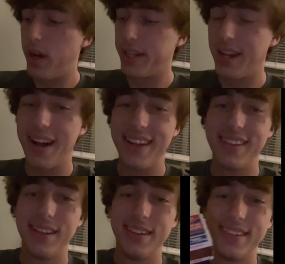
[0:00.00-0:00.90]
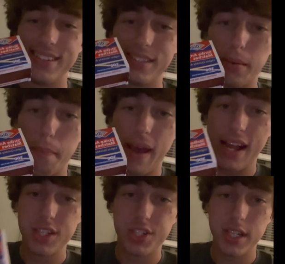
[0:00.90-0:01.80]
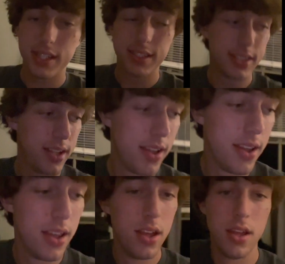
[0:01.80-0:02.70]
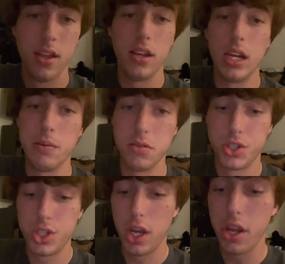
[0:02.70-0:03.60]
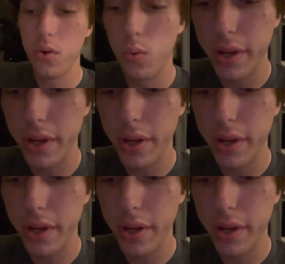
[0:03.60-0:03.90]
I got some matchsticks. I'm gonna show you what